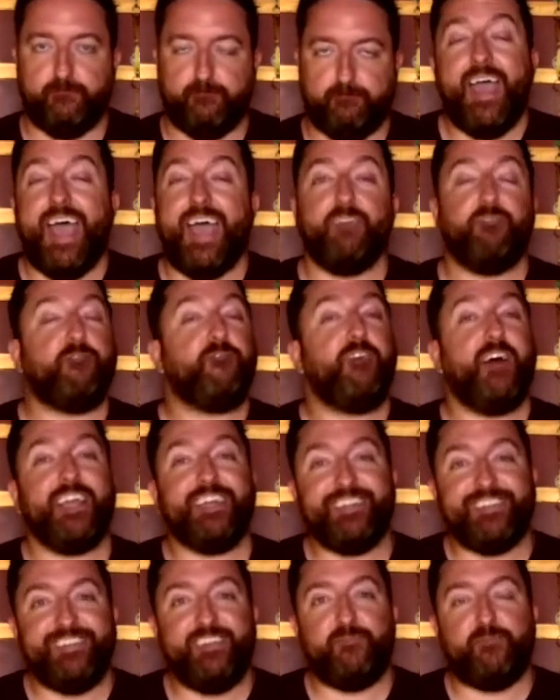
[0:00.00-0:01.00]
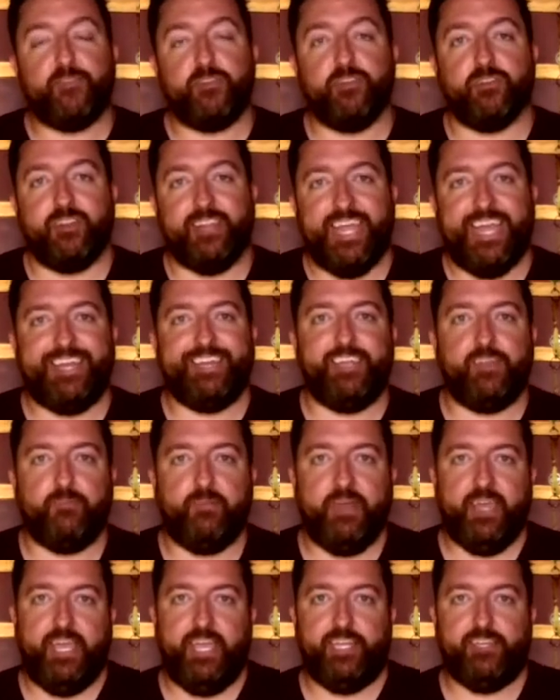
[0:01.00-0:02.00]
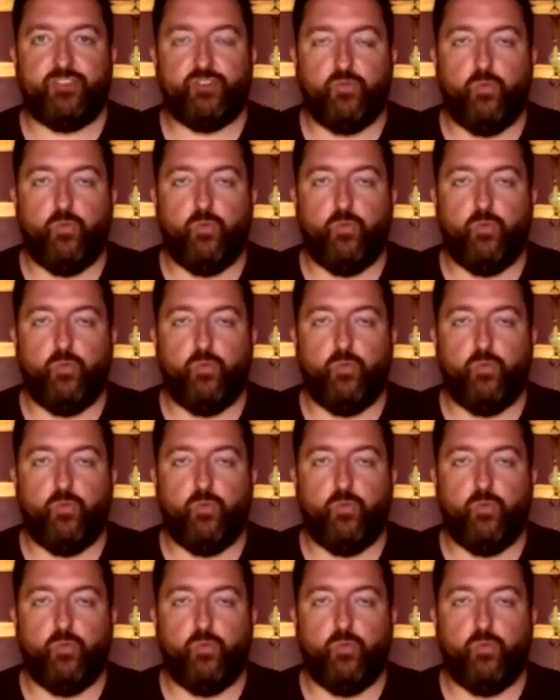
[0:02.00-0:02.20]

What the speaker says: And finally, for your landing page,